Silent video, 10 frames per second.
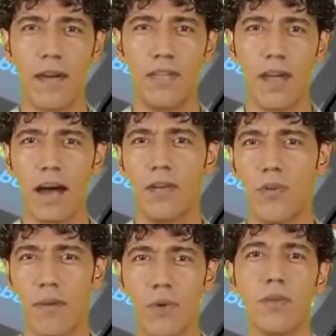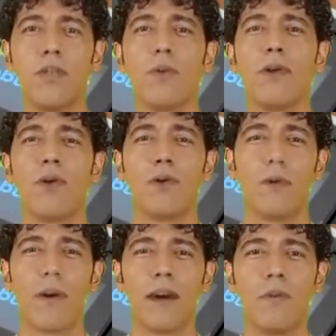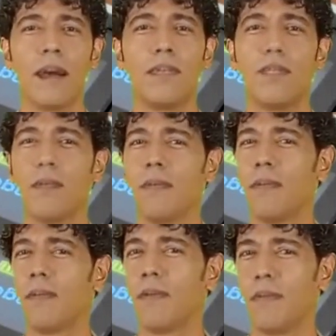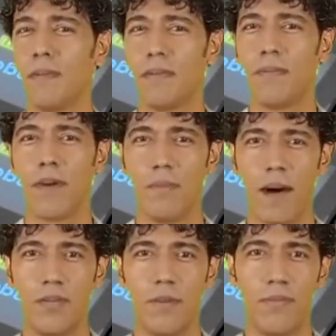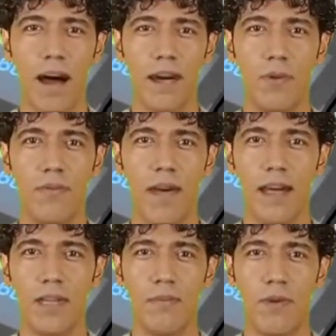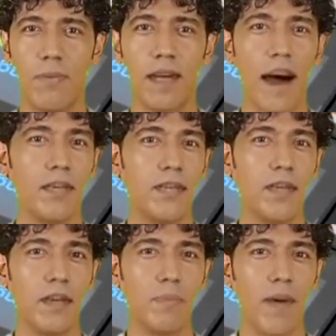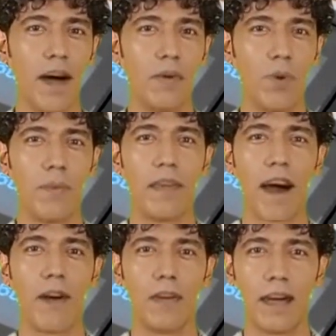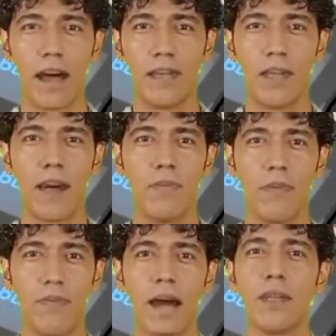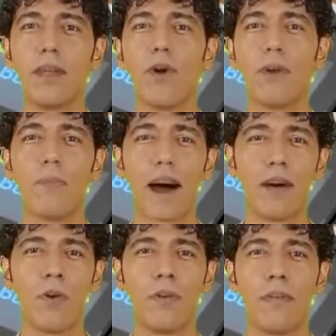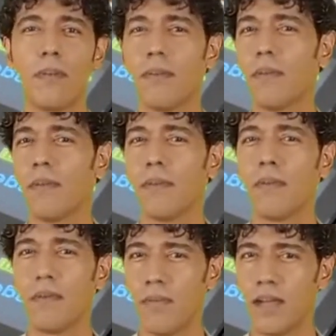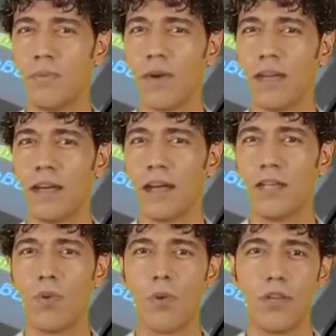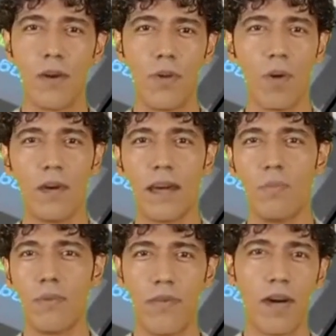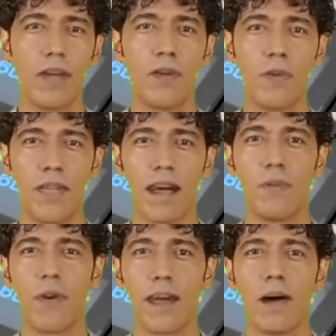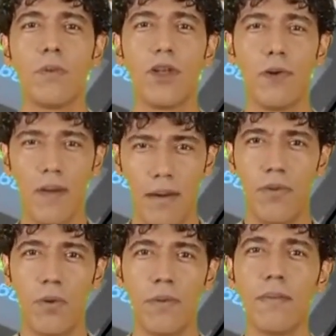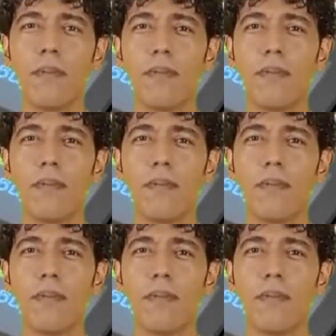This light travels through your capillaries. The amount of light reflected from the gases in the blood will be calculated and reflected on the panel. This reading is also commonly referred to as SPO2 level.